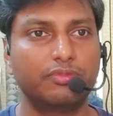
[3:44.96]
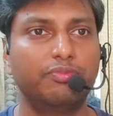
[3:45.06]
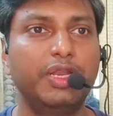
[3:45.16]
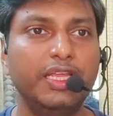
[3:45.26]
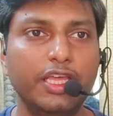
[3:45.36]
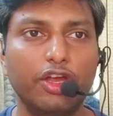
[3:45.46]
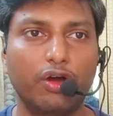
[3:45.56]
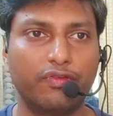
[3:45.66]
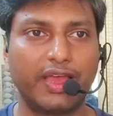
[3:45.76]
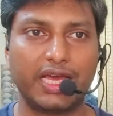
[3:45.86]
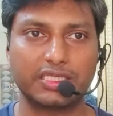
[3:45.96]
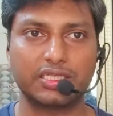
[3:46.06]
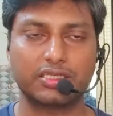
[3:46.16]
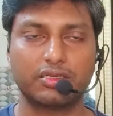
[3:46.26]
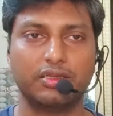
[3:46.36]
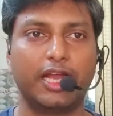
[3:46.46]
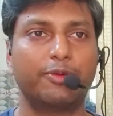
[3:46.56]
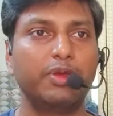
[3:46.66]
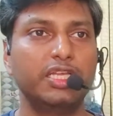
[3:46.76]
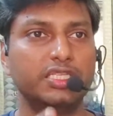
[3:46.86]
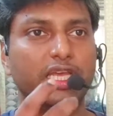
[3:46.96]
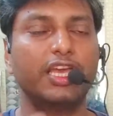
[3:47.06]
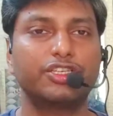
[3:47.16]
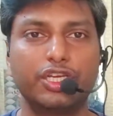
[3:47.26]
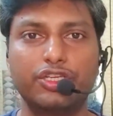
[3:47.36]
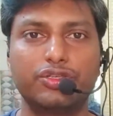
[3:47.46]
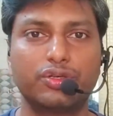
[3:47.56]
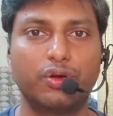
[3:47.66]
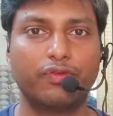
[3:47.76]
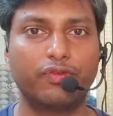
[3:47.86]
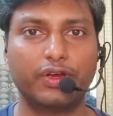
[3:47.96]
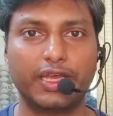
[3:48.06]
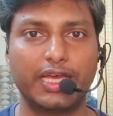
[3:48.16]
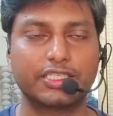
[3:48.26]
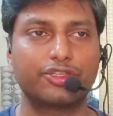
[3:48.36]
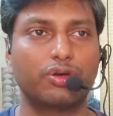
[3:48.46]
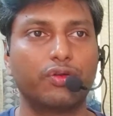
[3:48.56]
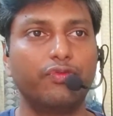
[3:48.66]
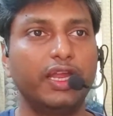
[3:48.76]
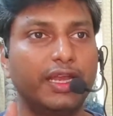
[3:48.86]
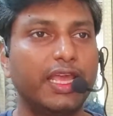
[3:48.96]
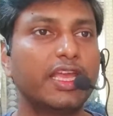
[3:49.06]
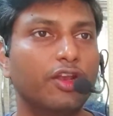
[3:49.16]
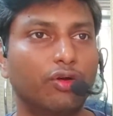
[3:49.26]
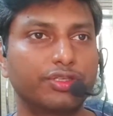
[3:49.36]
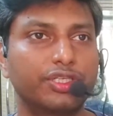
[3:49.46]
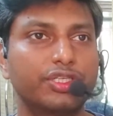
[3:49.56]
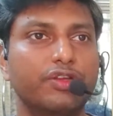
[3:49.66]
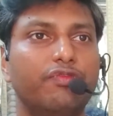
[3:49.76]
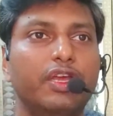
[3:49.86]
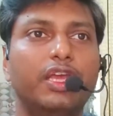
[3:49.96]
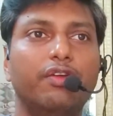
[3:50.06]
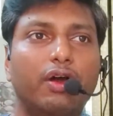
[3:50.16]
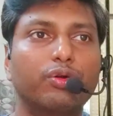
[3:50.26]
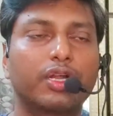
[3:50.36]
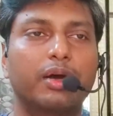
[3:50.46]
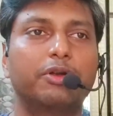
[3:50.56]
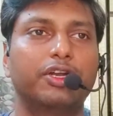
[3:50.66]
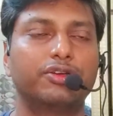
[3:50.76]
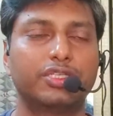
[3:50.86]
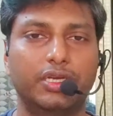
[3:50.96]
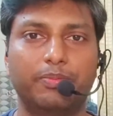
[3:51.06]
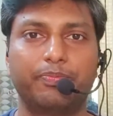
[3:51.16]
breathing of gases. That means exchange of gases, or we take in oxygen, we give out carbon dioxide.